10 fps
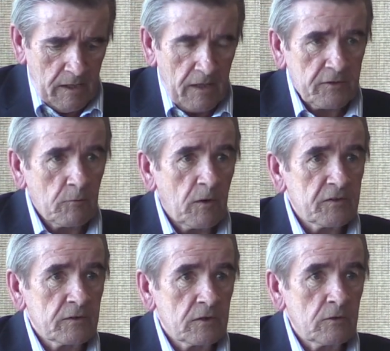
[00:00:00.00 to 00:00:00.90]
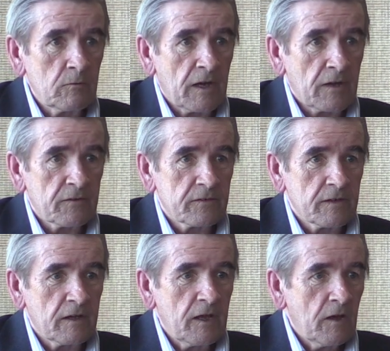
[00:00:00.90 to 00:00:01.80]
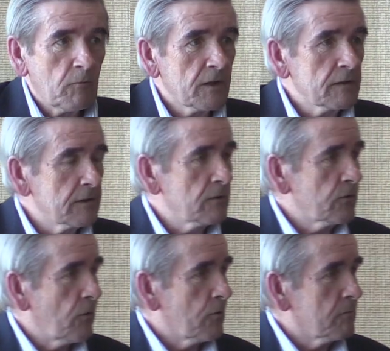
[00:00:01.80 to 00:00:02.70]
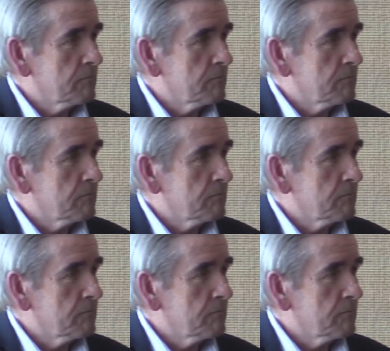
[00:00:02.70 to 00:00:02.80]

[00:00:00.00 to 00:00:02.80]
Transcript: as it was in the US. One of the little-known